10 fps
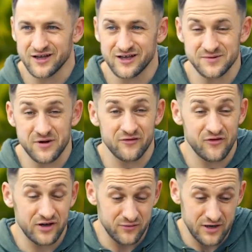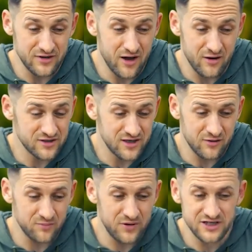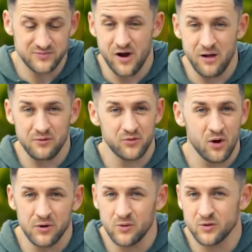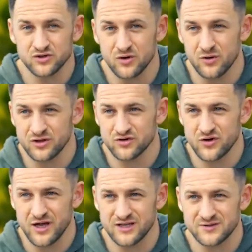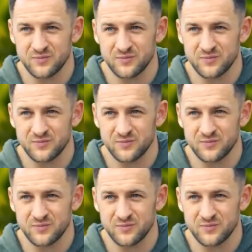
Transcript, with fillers: Like as a matter of fact, right now it's our biggest problem. Nobody wants to go in trades.